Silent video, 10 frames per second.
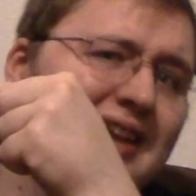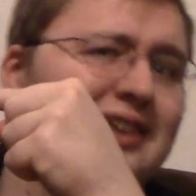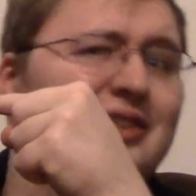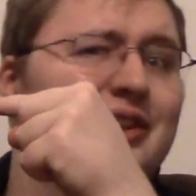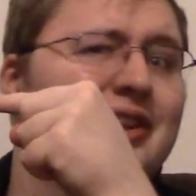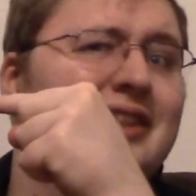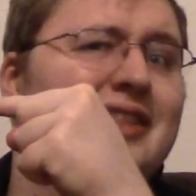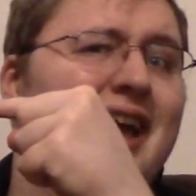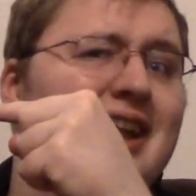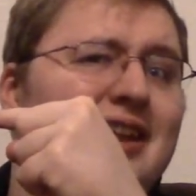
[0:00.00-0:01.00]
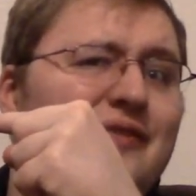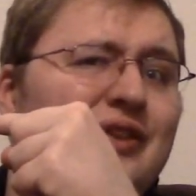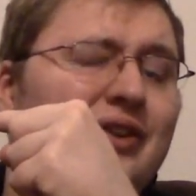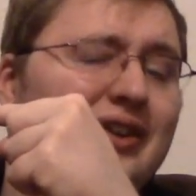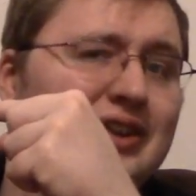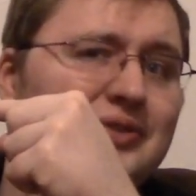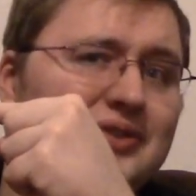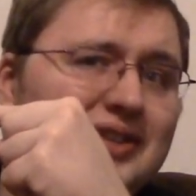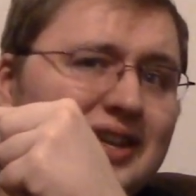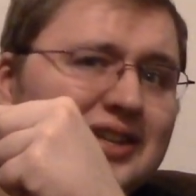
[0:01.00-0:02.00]
a look at that if you're
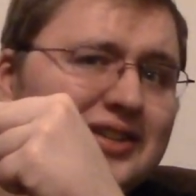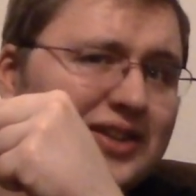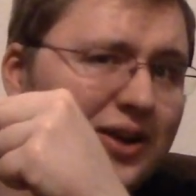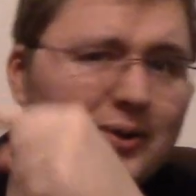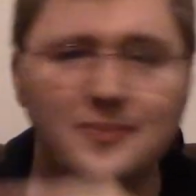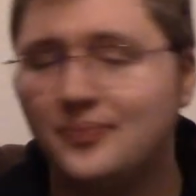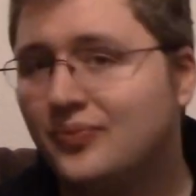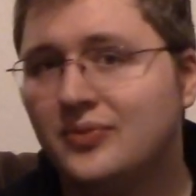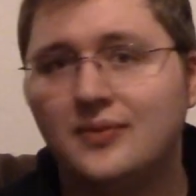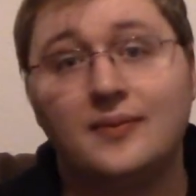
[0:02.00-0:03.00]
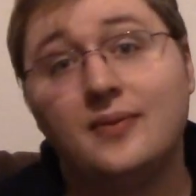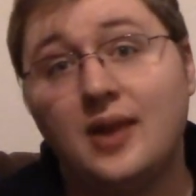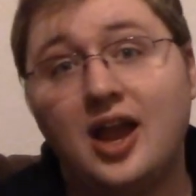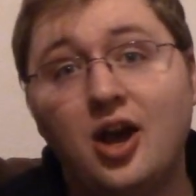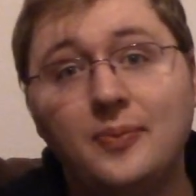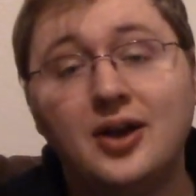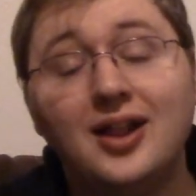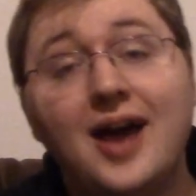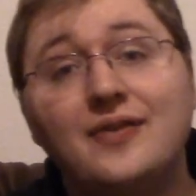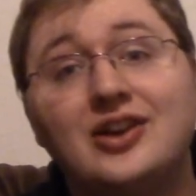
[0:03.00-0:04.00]
interested. So, I hope you all
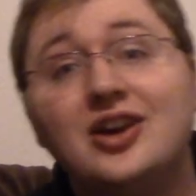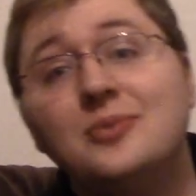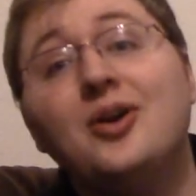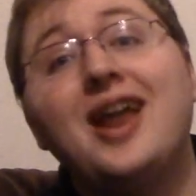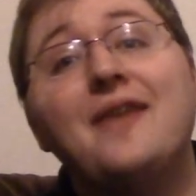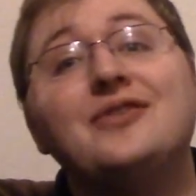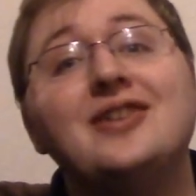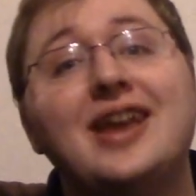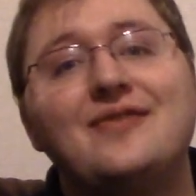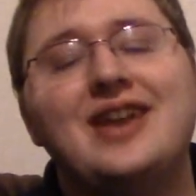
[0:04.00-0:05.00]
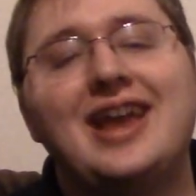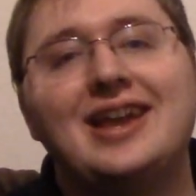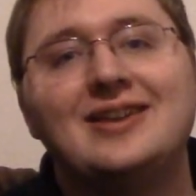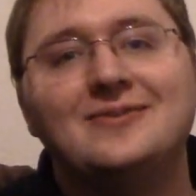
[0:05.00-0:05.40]
have a good morning, afternoon, evening.